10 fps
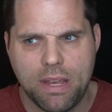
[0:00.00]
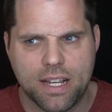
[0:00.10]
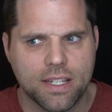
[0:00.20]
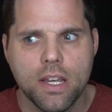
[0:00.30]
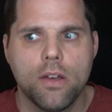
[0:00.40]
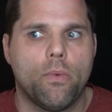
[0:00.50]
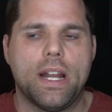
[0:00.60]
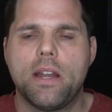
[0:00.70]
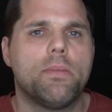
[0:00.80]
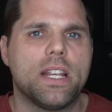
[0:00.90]
Because when
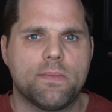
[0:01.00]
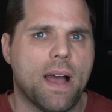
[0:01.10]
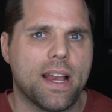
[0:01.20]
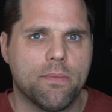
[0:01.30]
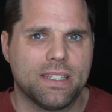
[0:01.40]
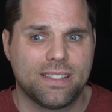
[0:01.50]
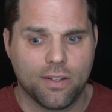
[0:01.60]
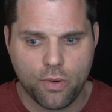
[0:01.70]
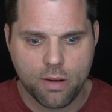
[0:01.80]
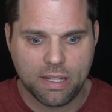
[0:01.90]
anybody's buying a business,
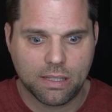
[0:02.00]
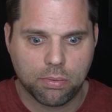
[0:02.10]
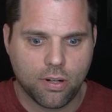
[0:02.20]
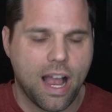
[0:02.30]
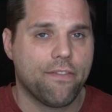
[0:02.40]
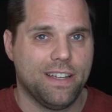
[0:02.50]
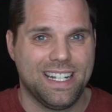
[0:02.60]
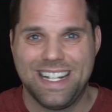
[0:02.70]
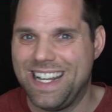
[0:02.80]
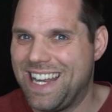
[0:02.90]
they're worried about the profit,
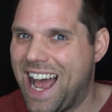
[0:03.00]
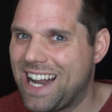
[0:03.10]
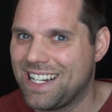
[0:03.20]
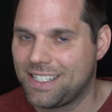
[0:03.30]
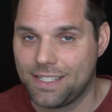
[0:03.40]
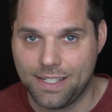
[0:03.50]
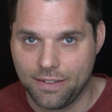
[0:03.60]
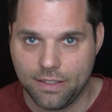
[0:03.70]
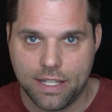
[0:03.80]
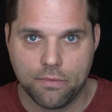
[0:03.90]
not
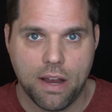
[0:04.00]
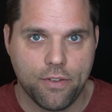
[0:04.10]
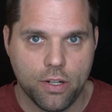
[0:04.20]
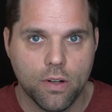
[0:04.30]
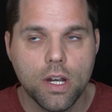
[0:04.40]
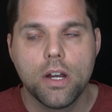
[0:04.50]
necessarily the revenue.